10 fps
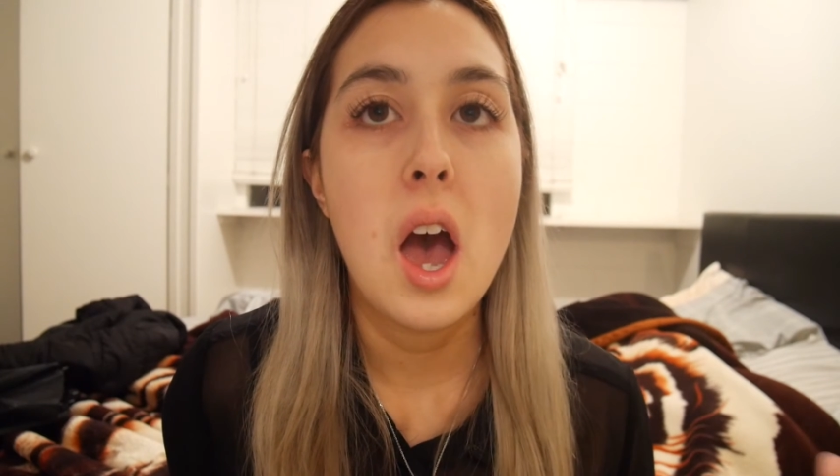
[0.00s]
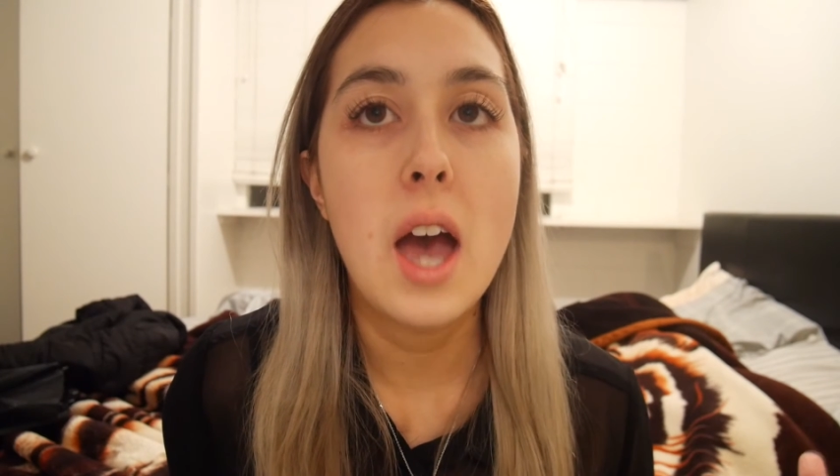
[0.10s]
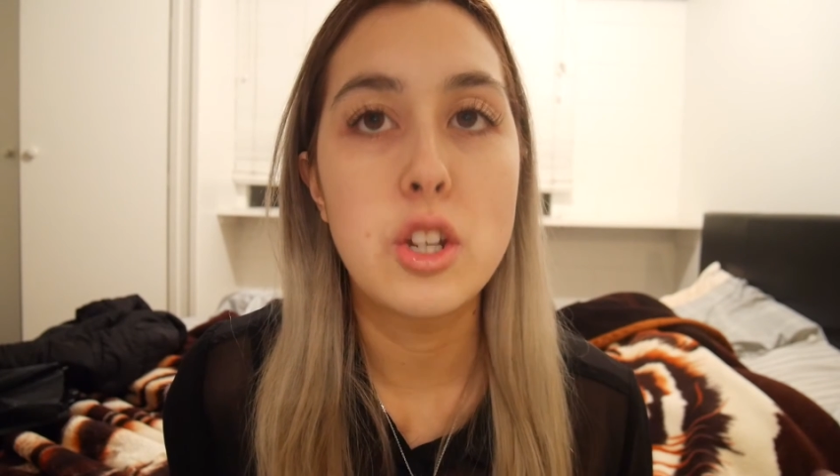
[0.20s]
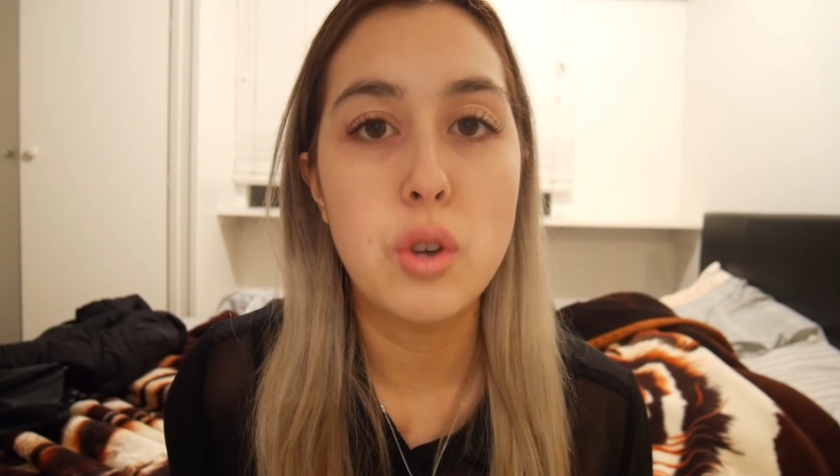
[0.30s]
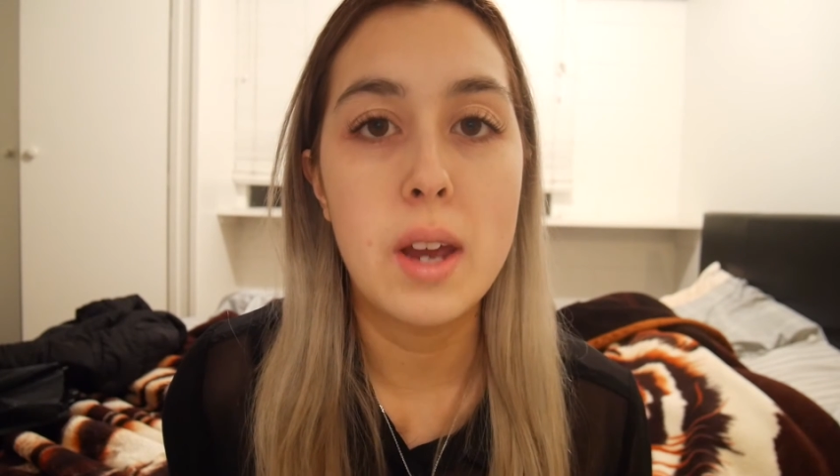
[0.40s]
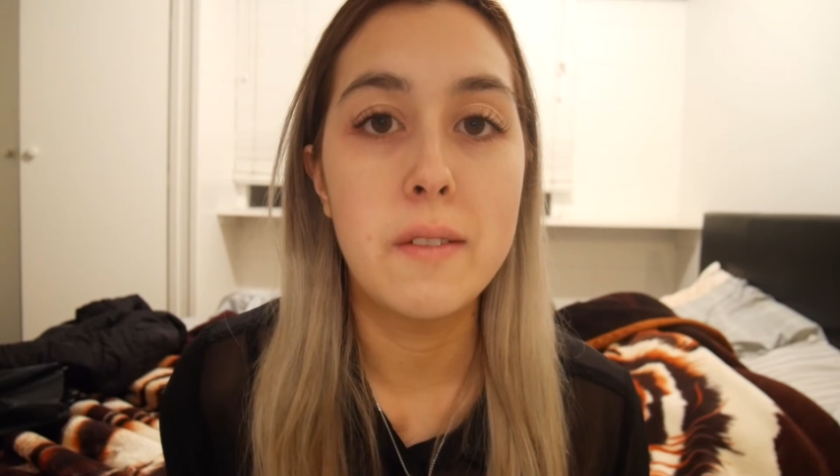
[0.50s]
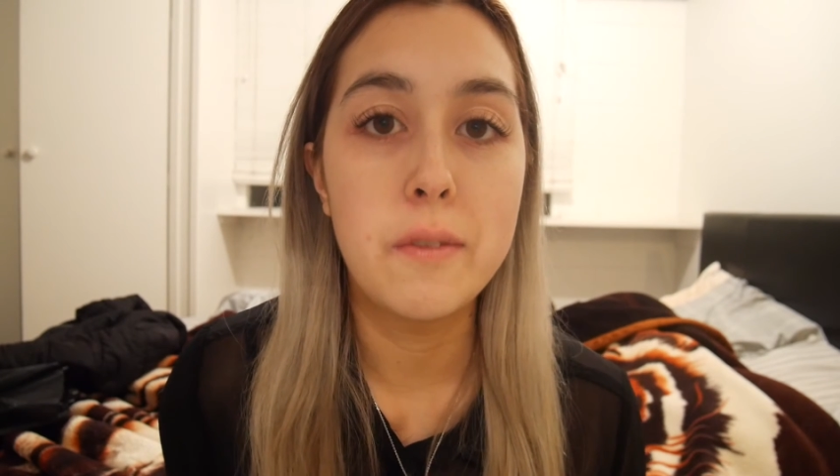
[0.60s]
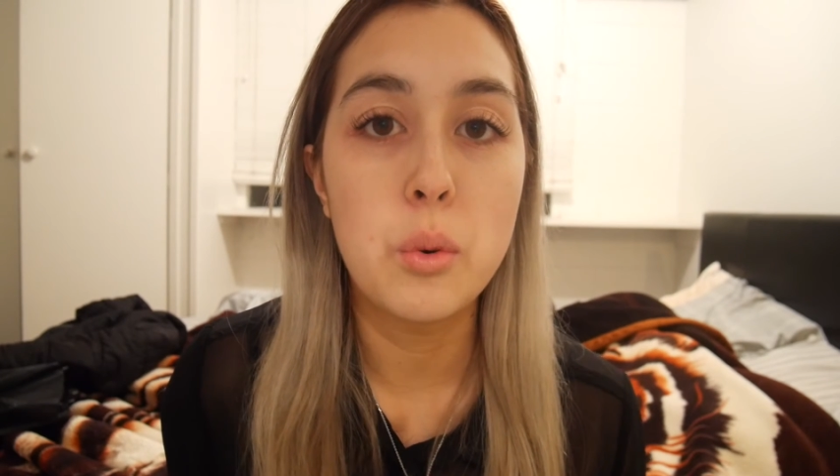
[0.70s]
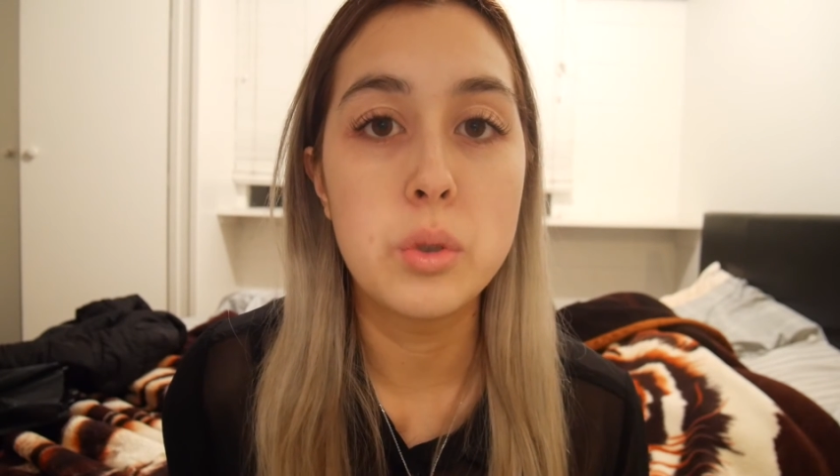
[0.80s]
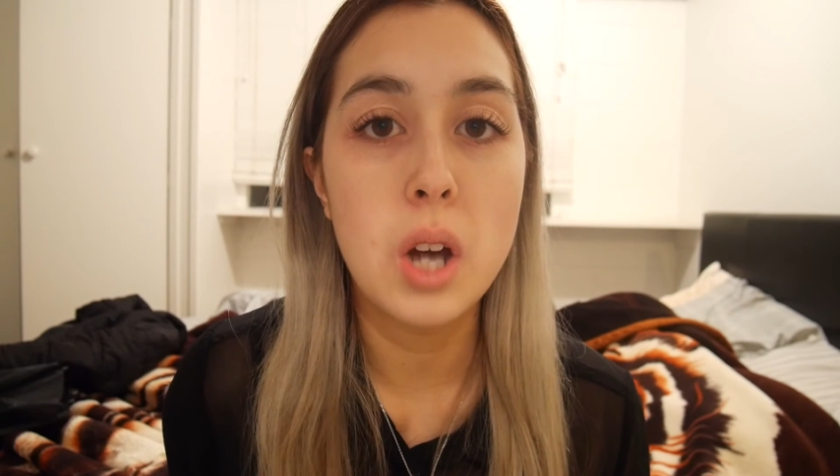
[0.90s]
I train
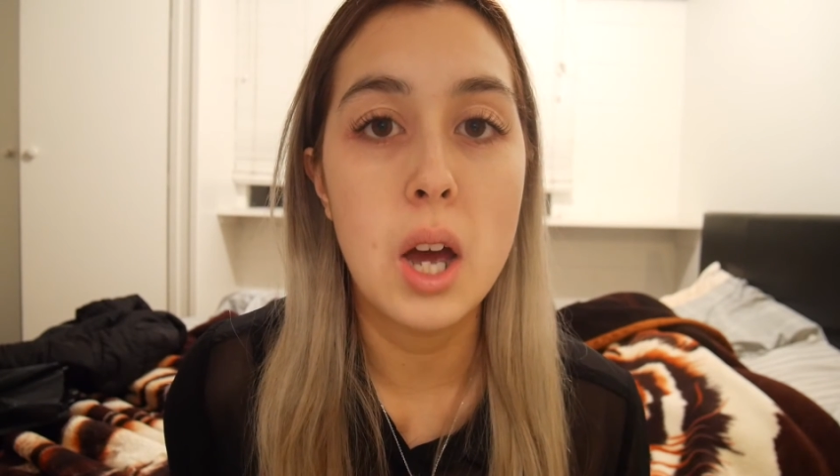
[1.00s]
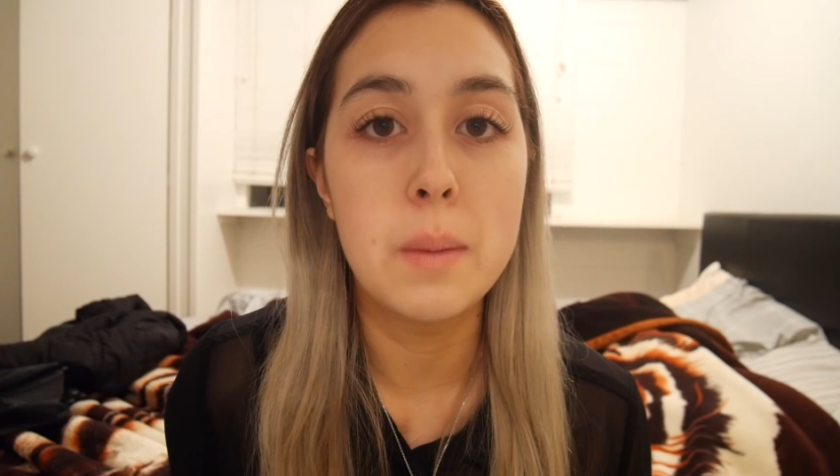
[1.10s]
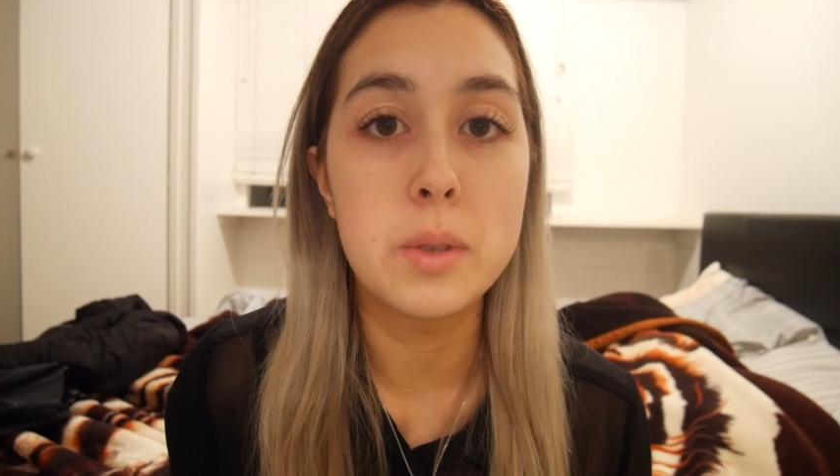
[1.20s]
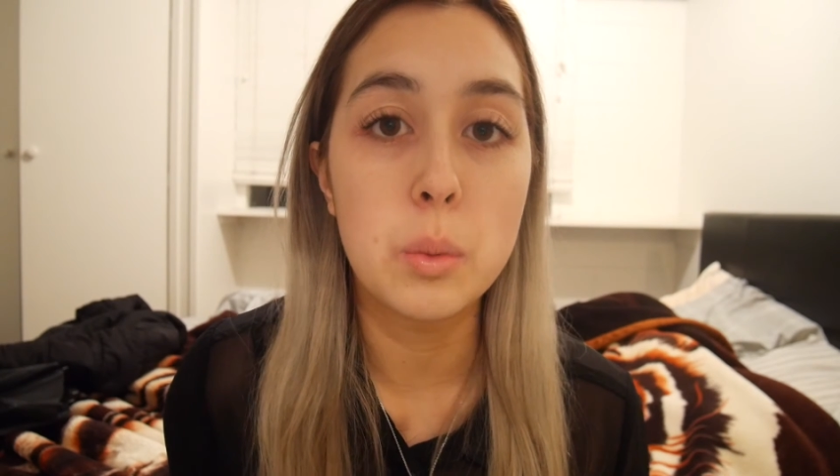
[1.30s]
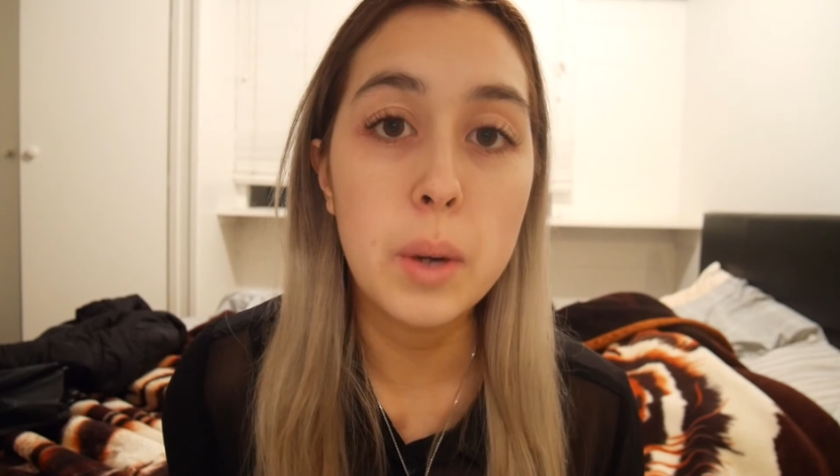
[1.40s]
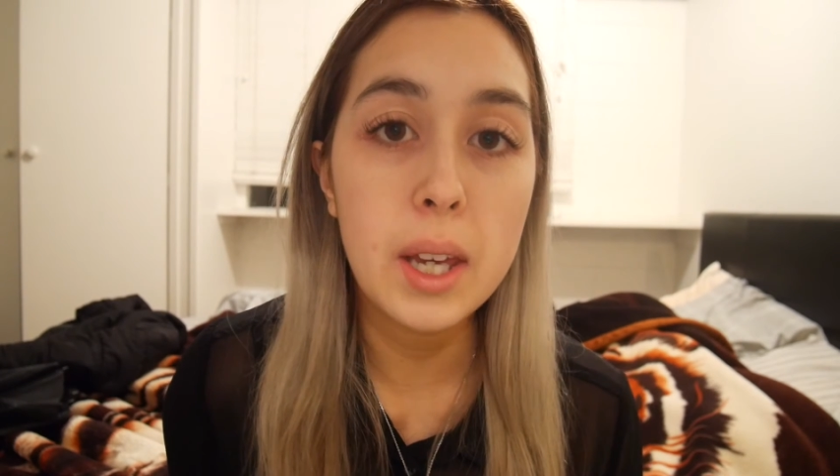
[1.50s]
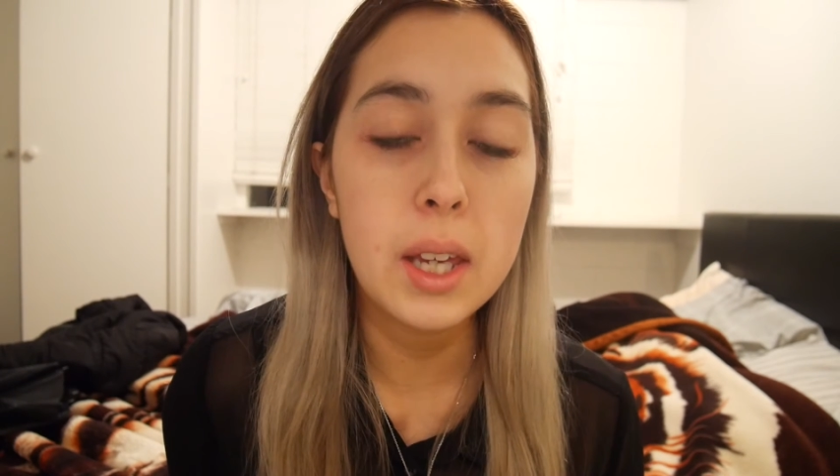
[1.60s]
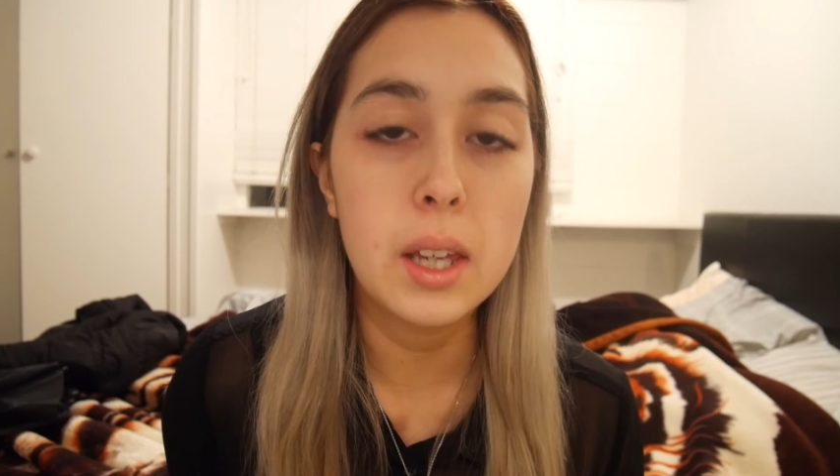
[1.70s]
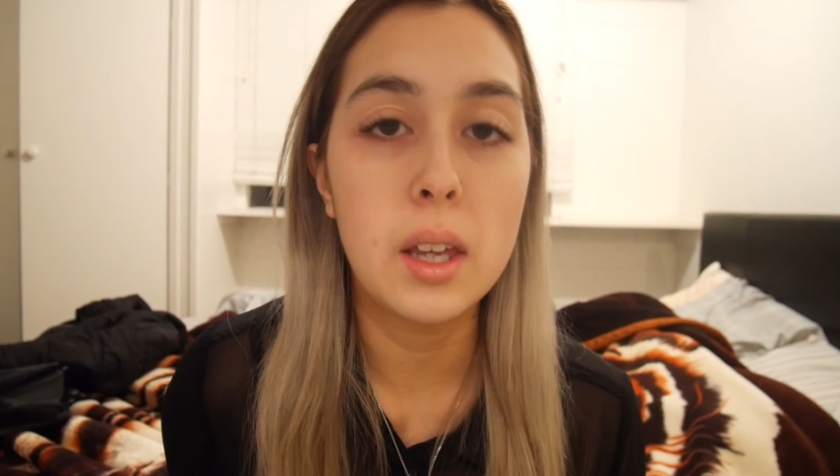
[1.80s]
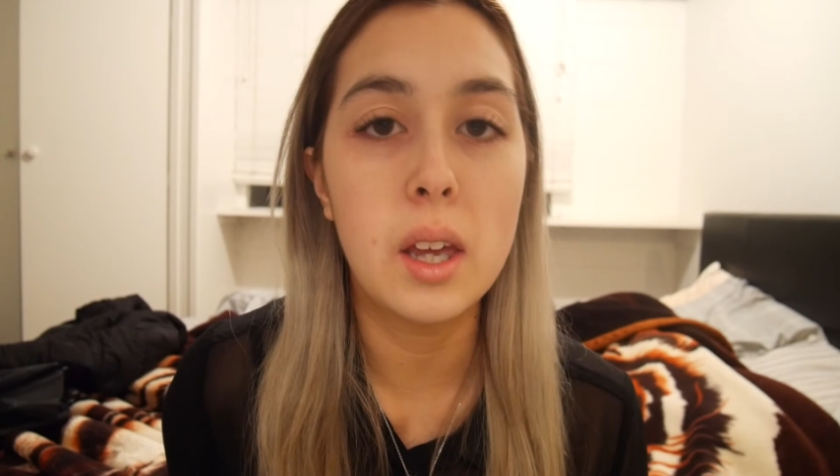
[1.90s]
4 times a
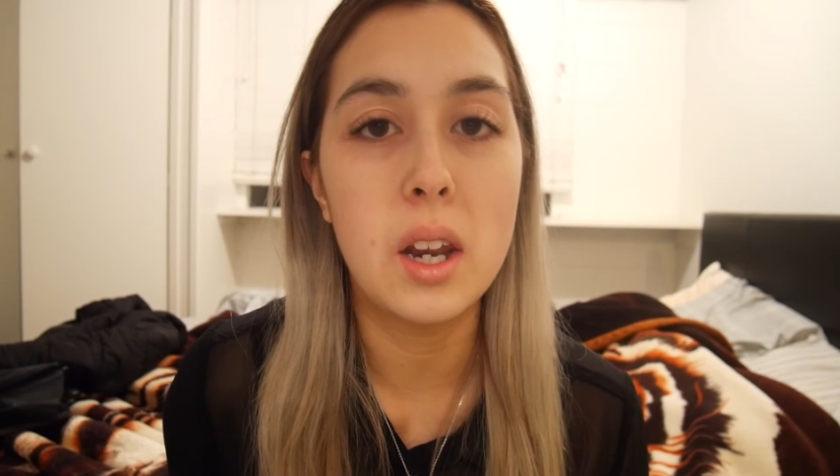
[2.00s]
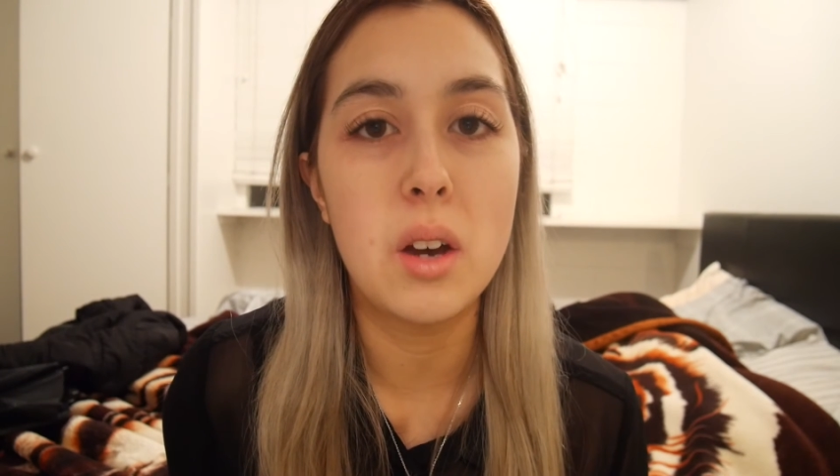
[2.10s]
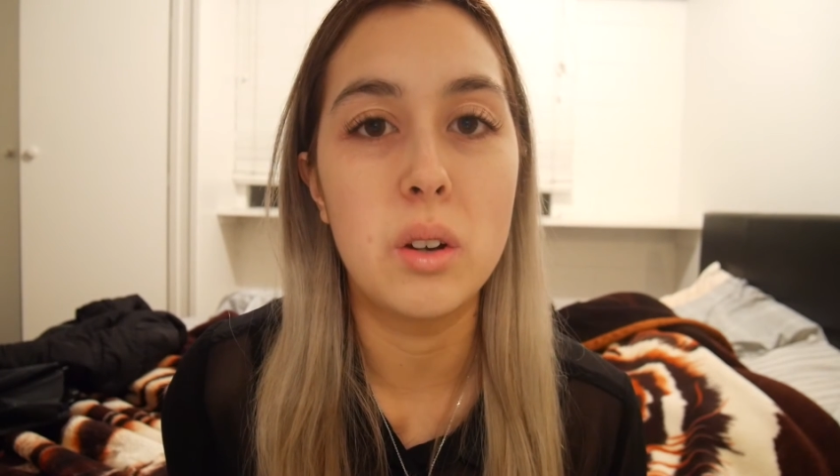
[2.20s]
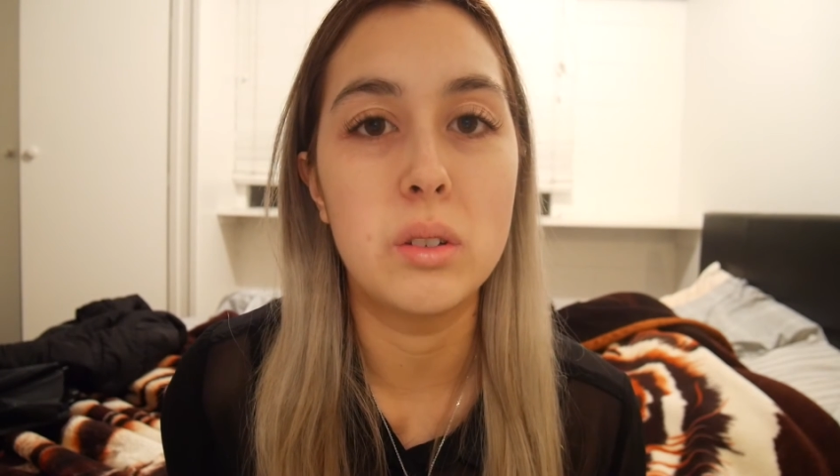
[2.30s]
week, and